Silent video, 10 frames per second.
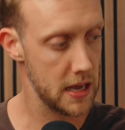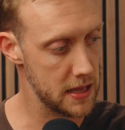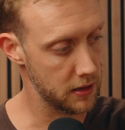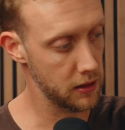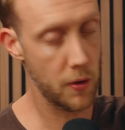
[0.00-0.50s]

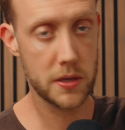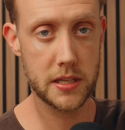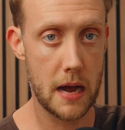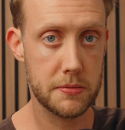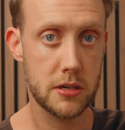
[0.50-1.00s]
and the
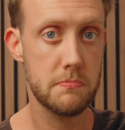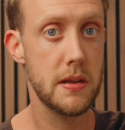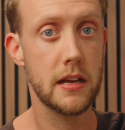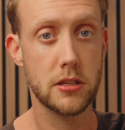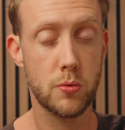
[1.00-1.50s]
lowest option
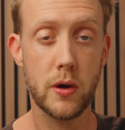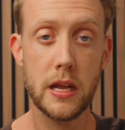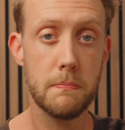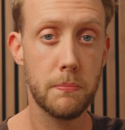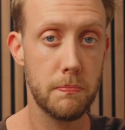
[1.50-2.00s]
being a
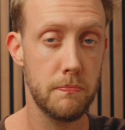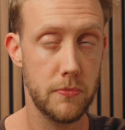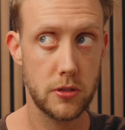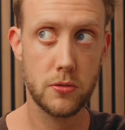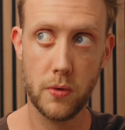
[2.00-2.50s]

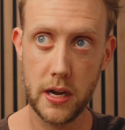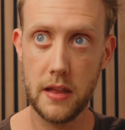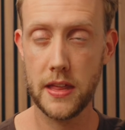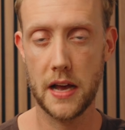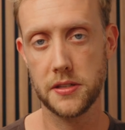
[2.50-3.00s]

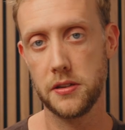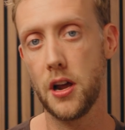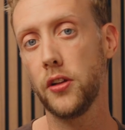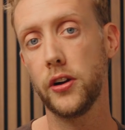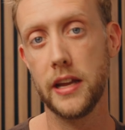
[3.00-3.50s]

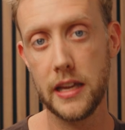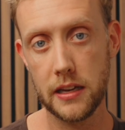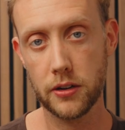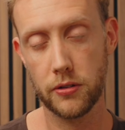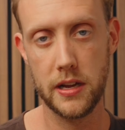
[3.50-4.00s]
$20,000
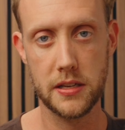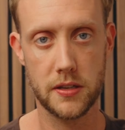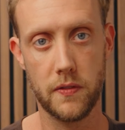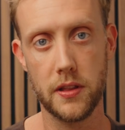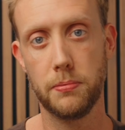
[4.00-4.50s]

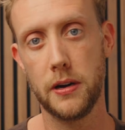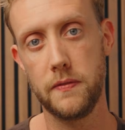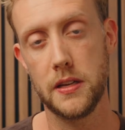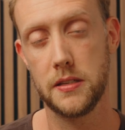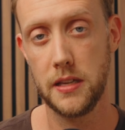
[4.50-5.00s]
increase over the
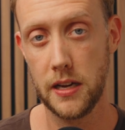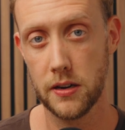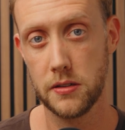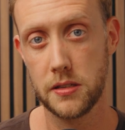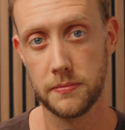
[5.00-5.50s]
previous
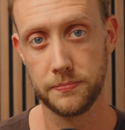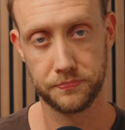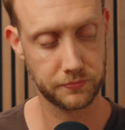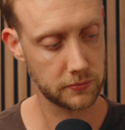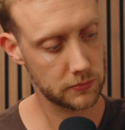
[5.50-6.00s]
years,
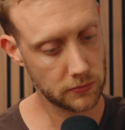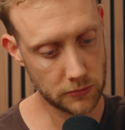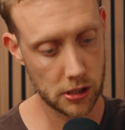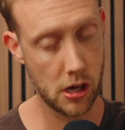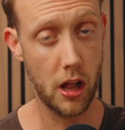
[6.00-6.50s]

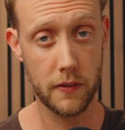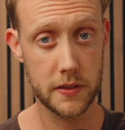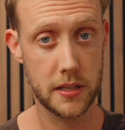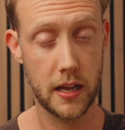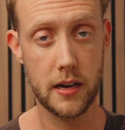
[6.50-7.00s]
all of
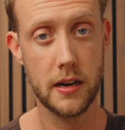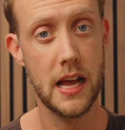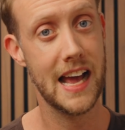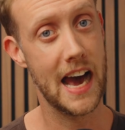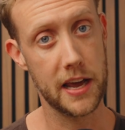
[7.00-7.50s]
a sudden
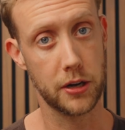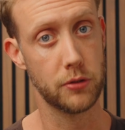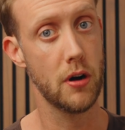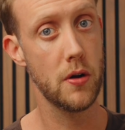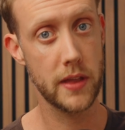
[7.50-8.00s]
I had
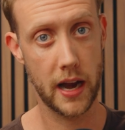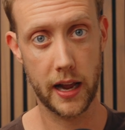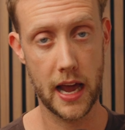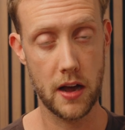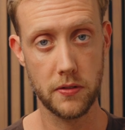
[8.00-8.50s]
grown that
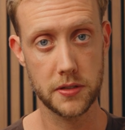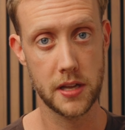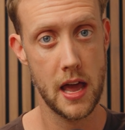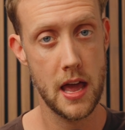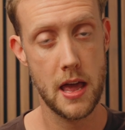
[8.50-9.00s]
account
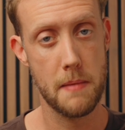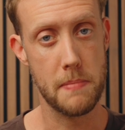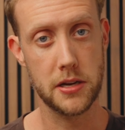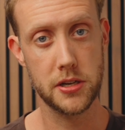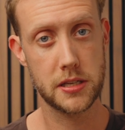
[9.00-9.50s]

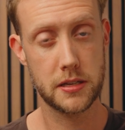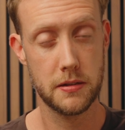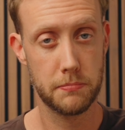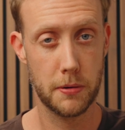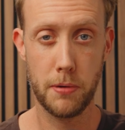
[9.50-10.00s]
by just
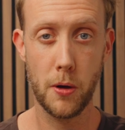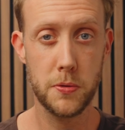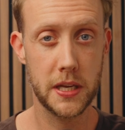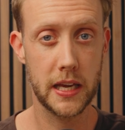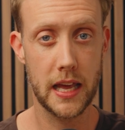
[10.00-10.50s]

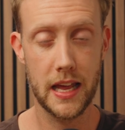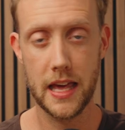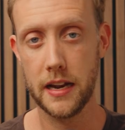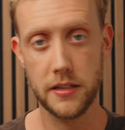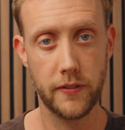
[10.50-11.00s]
proposing it
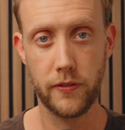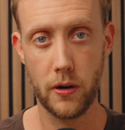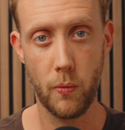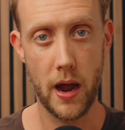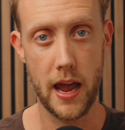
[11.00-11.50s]
in a
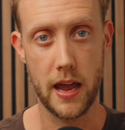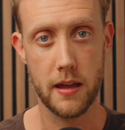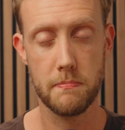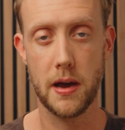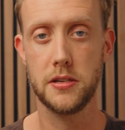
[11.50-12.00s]
different
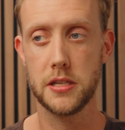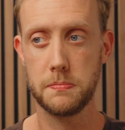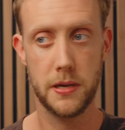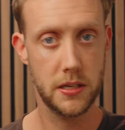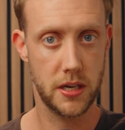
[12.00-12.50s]
way, by just
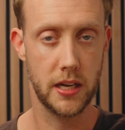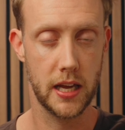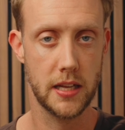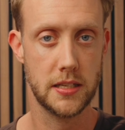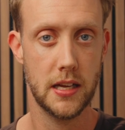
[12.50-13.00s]
pitching
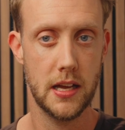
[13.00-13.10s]
it,